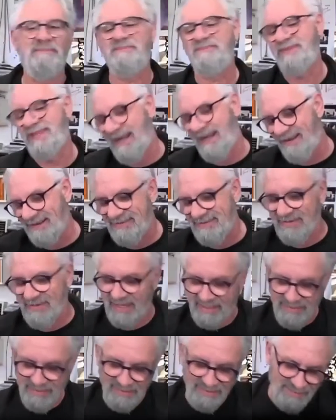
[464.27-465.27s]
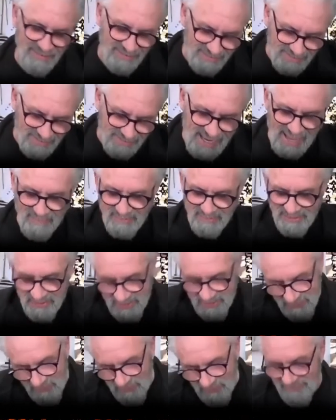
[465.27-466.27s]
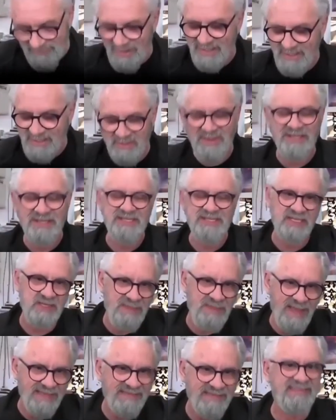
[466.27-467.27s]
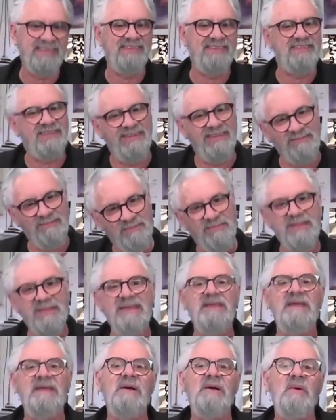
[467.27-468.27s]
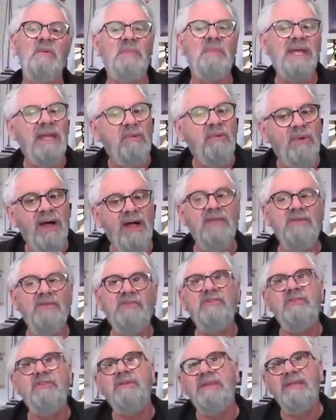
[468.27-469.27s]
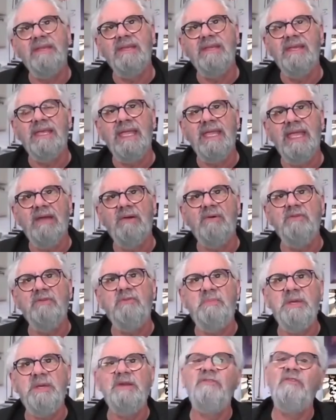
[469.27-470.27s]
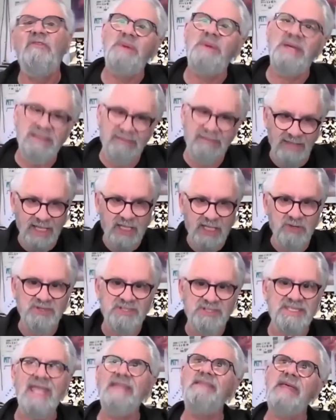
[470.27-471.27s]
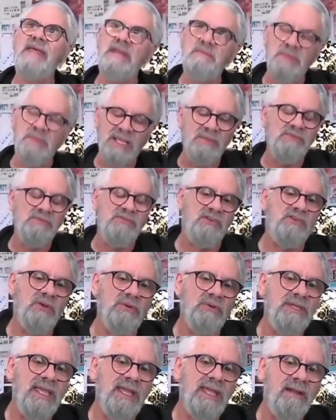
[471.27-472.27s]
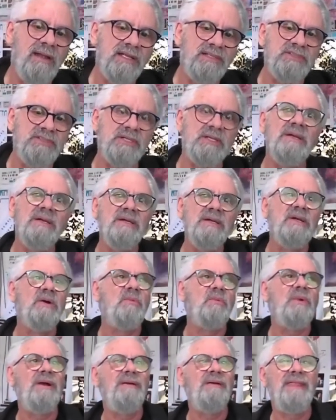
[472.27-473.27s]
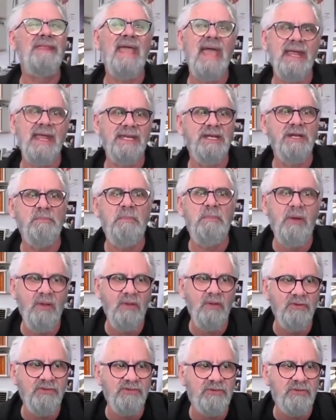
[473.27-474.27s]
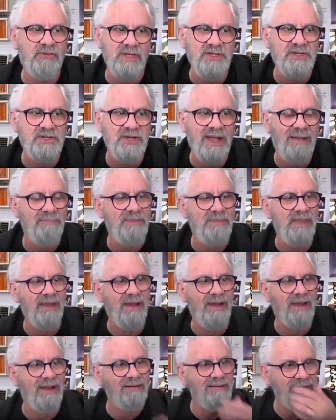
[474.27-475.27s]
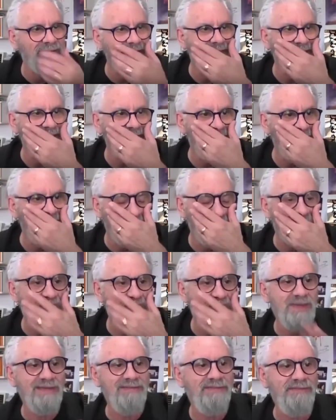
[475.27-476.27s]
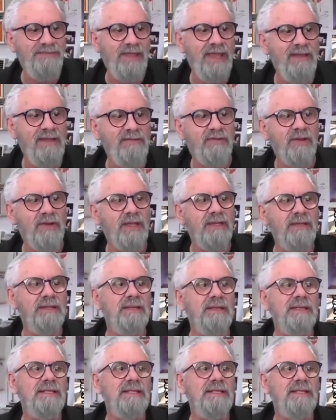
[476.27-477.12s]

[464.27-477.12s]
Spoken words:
It's like, yeah, but there's way too much asbestos. But it was beautiful. But like you were saying, then it becomes its own character, where they had an upholstery shop there, which was my favorite.